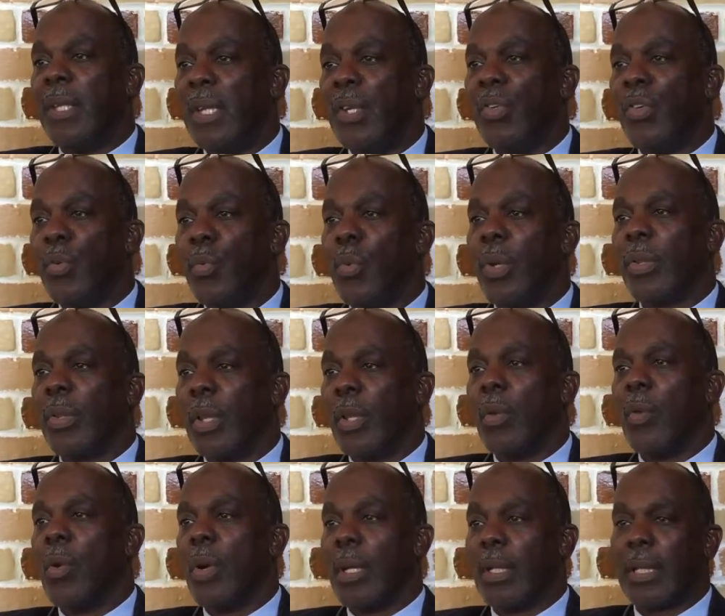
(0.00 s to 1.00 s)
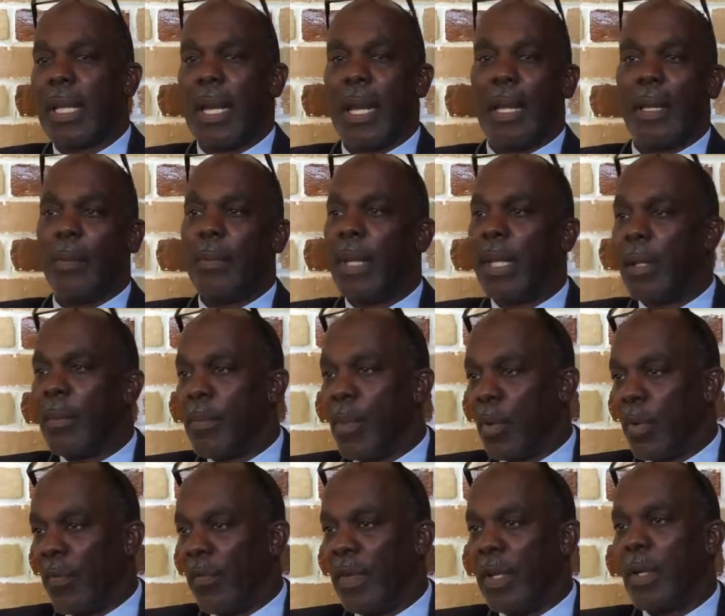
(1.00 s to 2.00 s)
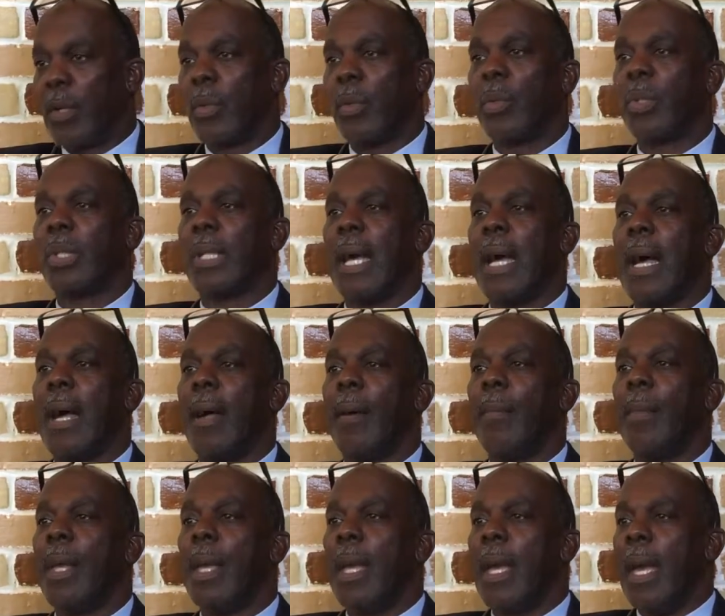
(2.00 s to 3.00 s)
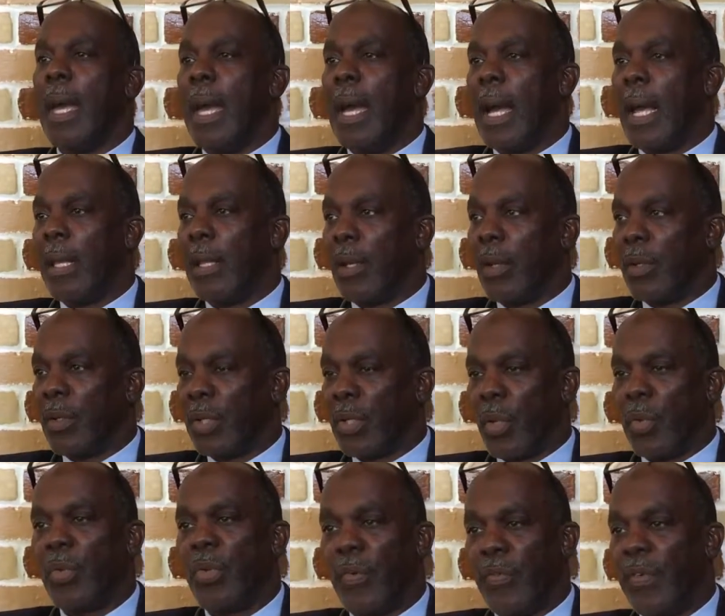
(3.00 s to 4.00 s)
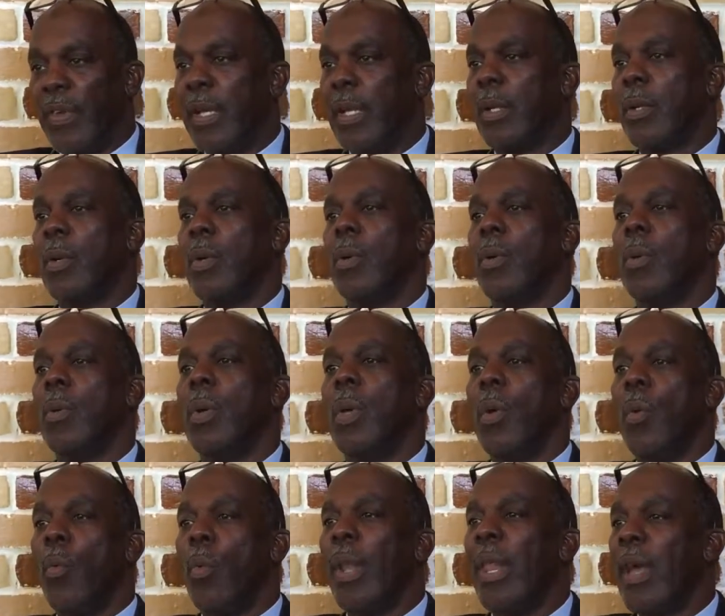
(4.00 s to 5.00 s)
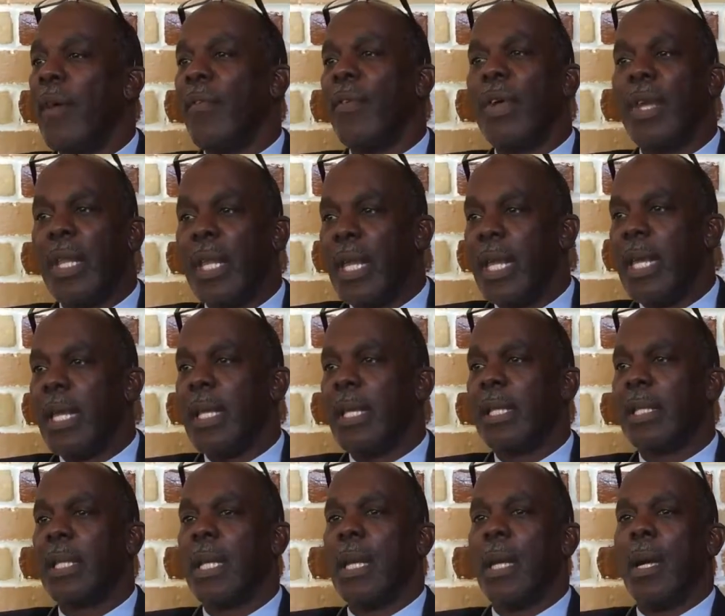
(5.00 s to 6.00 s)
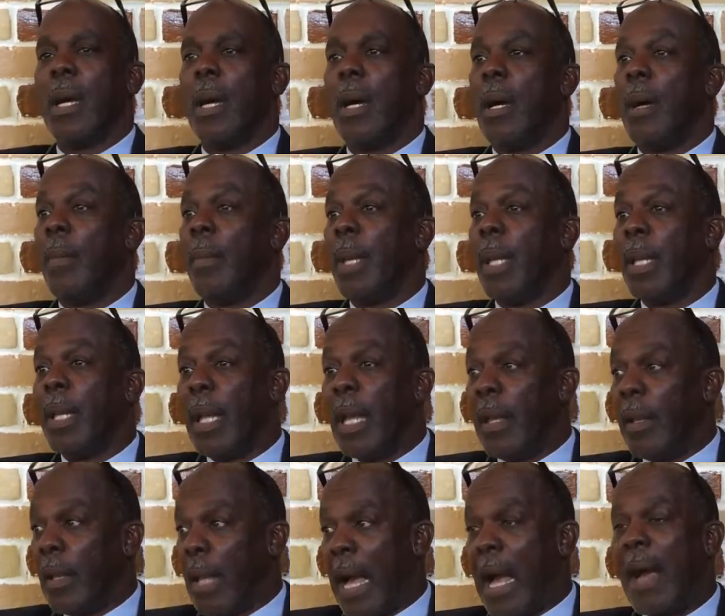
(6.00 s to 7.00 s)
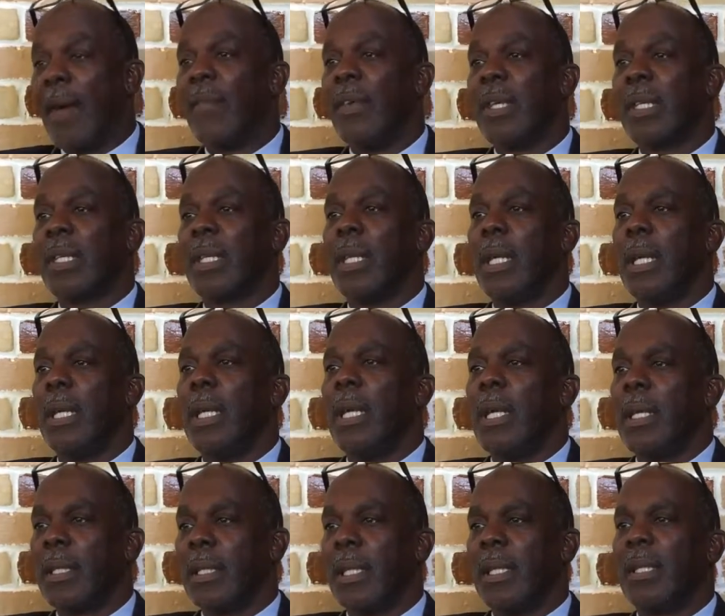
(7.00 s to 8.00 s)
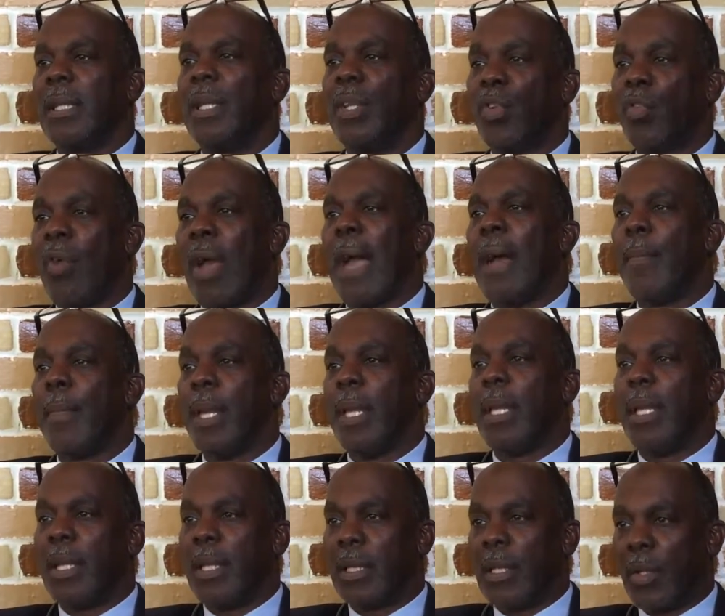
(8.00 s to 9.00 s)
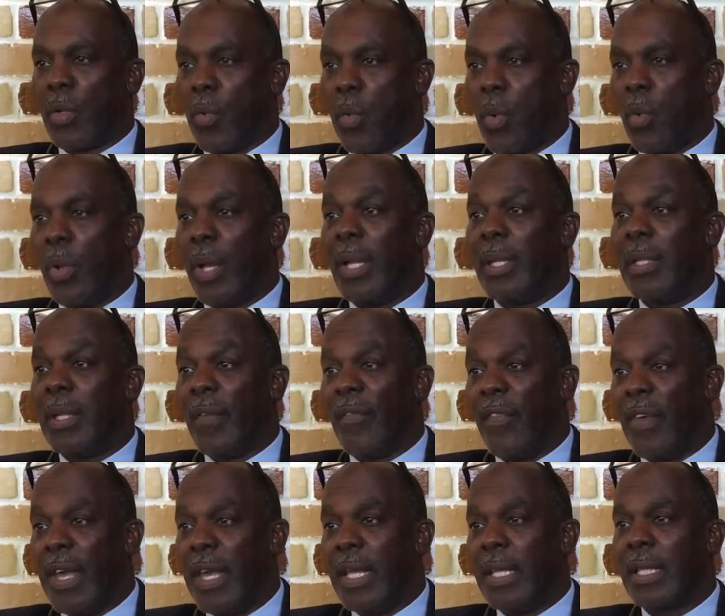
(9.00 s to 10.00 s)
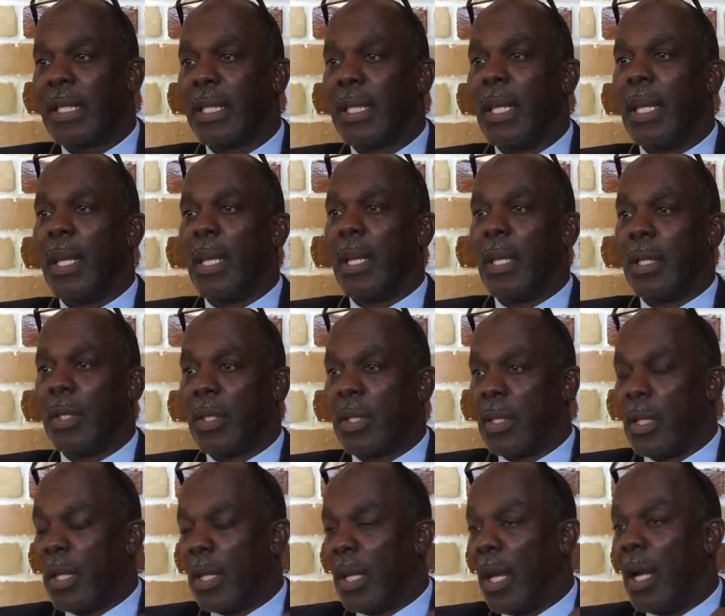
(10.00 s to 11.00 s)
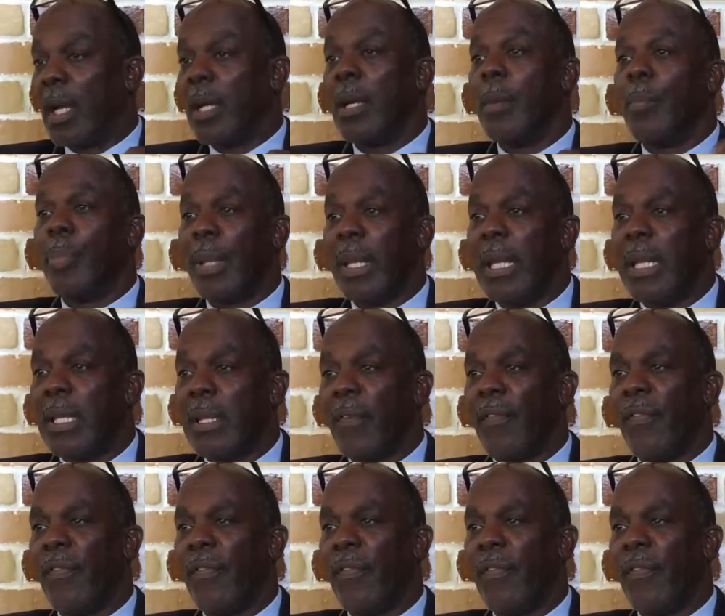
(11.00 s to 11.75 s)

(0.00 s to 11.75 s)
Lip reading: teach you what the law is, how to make a motor vehicle stop, how to search a vehicle, whatever it is. And obviously, since entrapment is, quote, a defense, a complete